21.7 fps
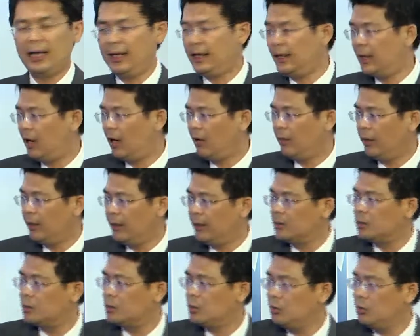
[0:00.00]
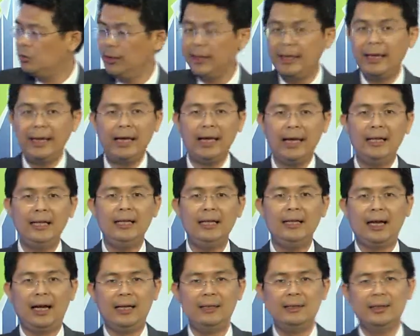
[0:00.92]
and now it is 2 ringgit
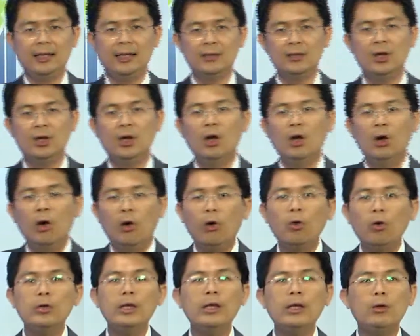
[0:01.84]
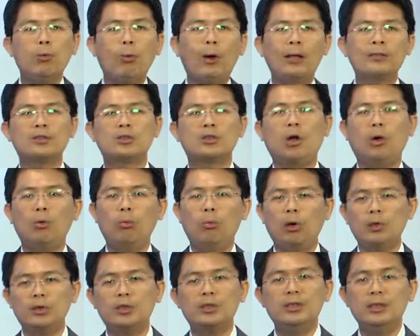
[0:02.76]
89 cents. Only one stock
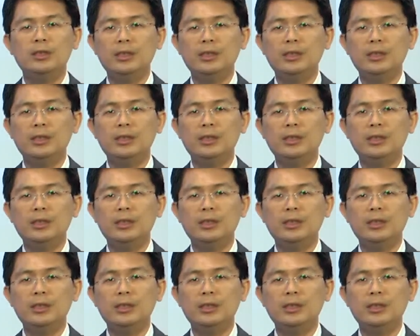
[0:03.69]
watch